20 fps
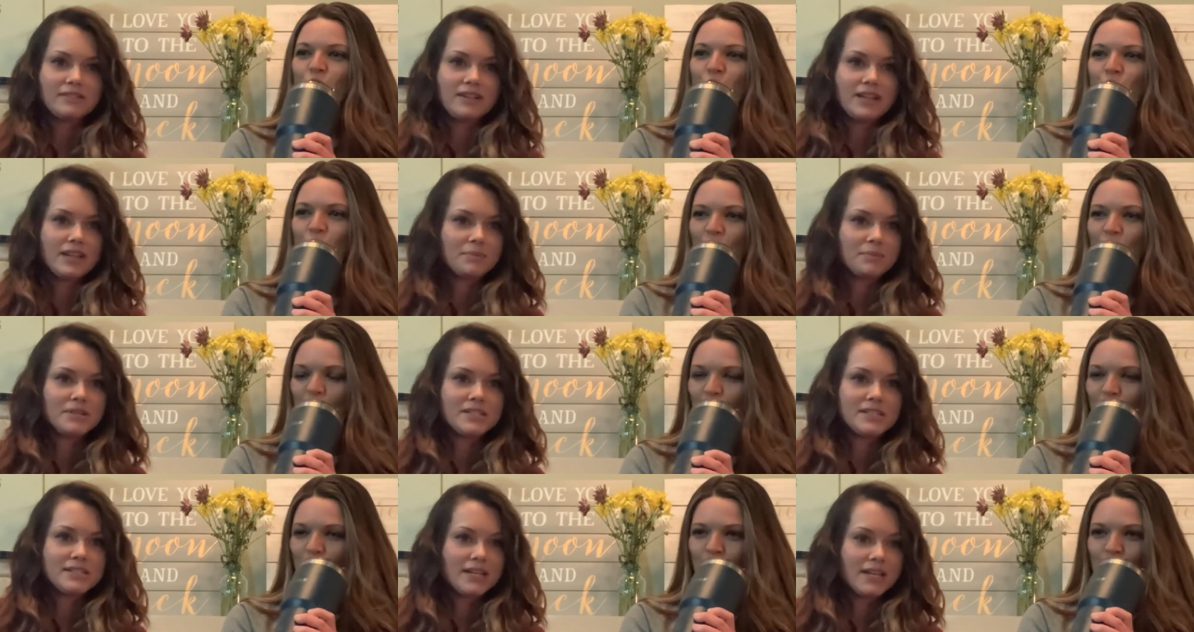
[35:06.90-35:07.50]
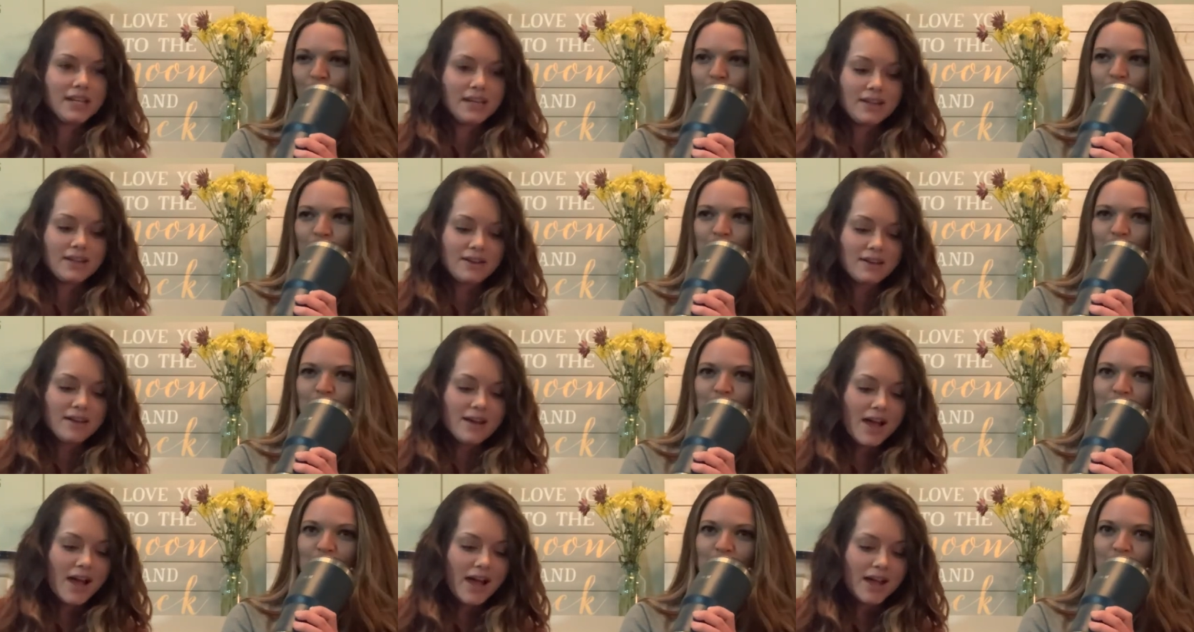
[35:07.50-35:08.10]
Speaker 1: like me singing.
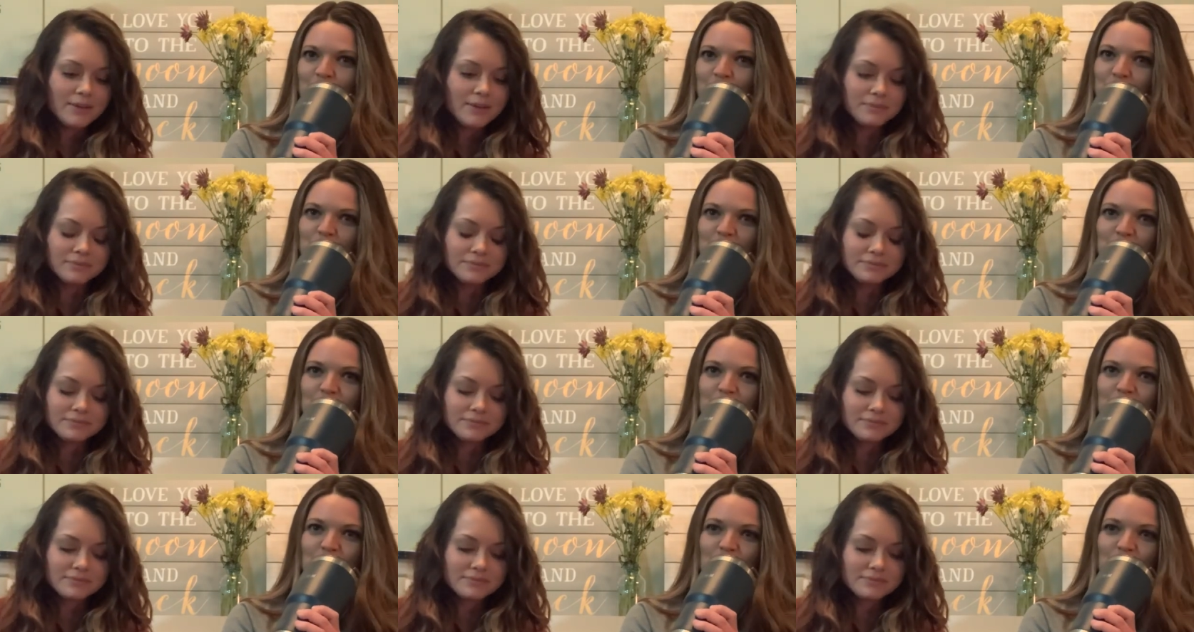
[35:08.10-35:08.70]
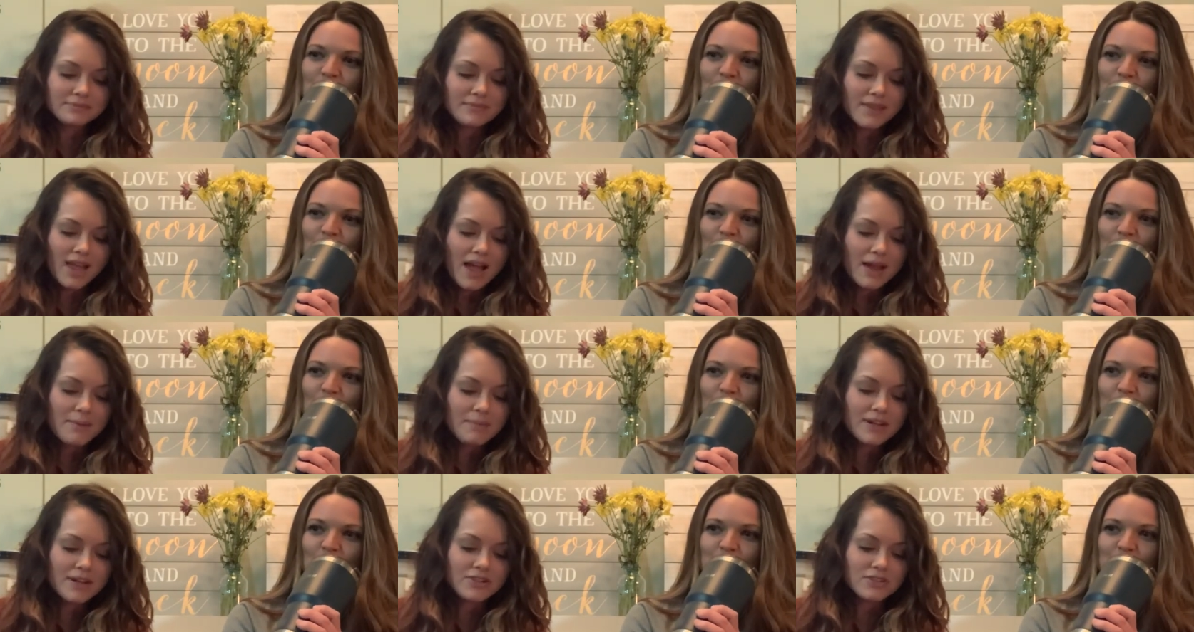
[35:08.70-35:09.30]
I'm
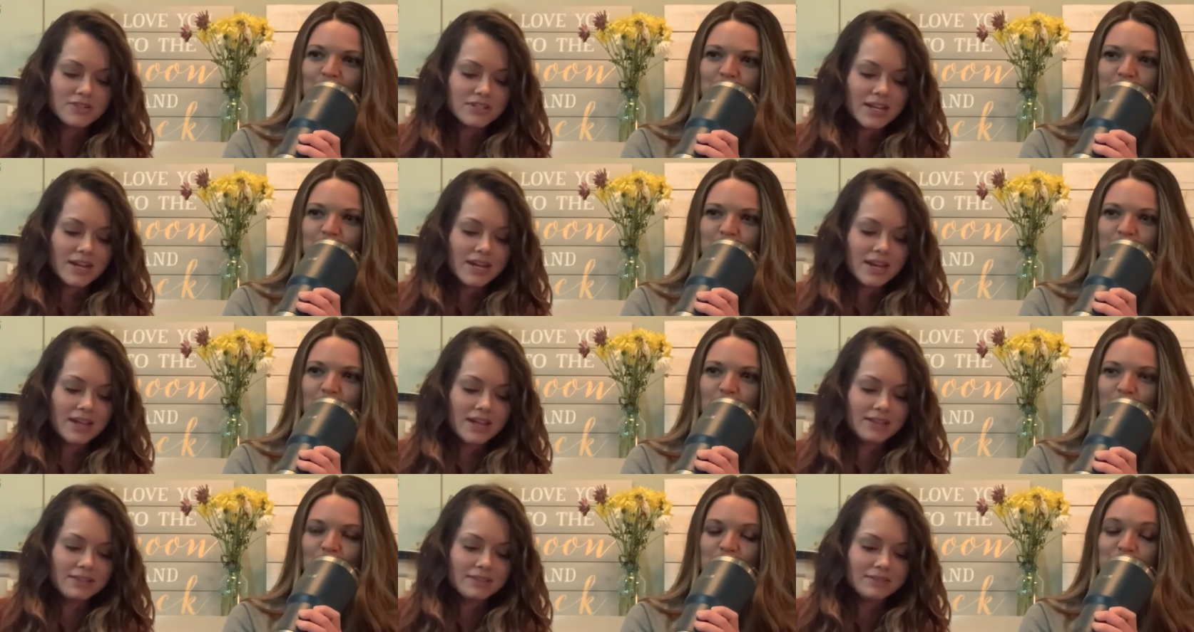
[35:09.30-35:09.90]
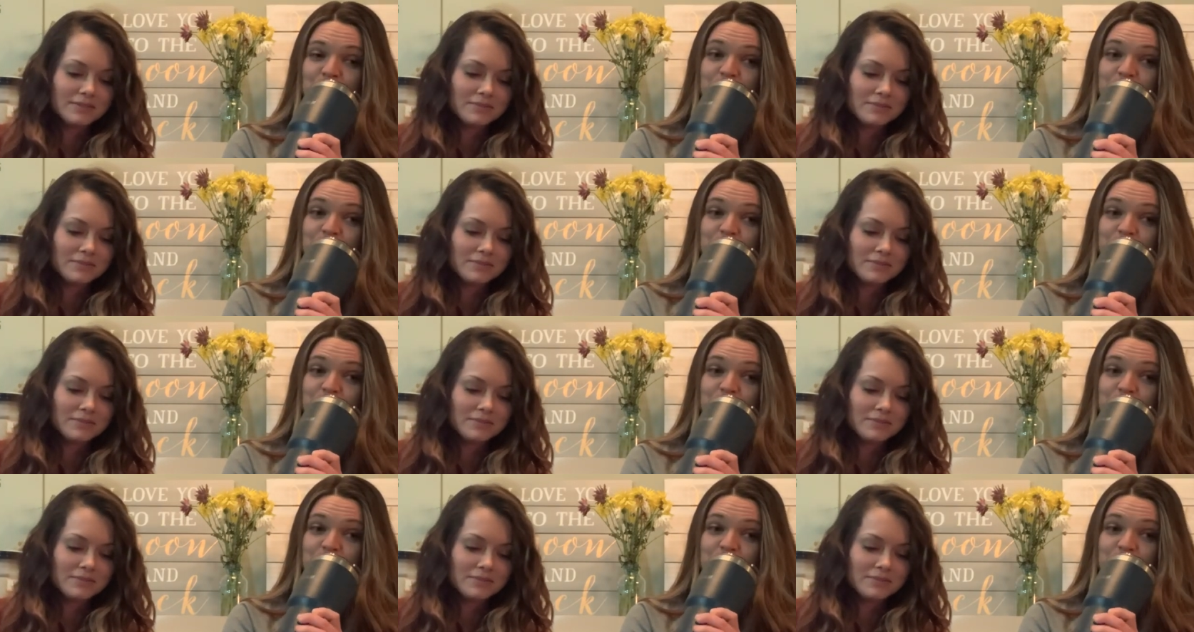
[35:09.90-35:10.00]
I'm entertaining.